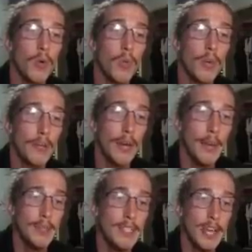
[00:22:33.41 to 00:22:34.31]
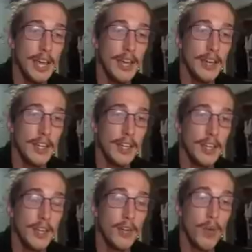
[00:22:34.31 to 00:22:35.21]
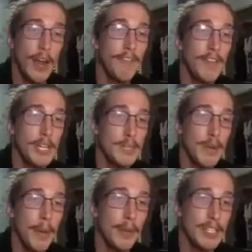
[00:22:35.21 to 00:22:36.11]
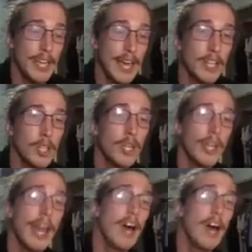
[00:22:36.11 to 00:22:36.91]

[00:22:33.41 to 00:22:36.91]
When he pops his head, when I feel he's popping his head, look how